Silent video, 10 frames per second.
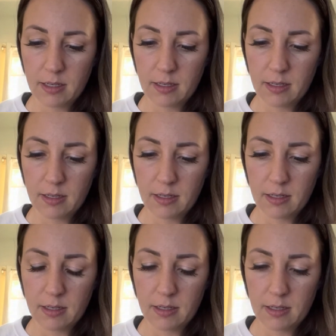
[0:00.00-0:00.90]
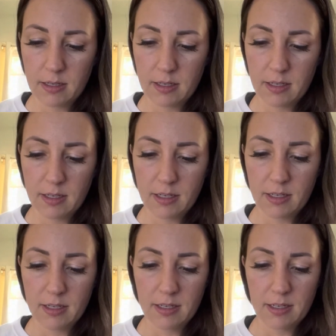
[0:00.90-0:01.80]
Nothing is said.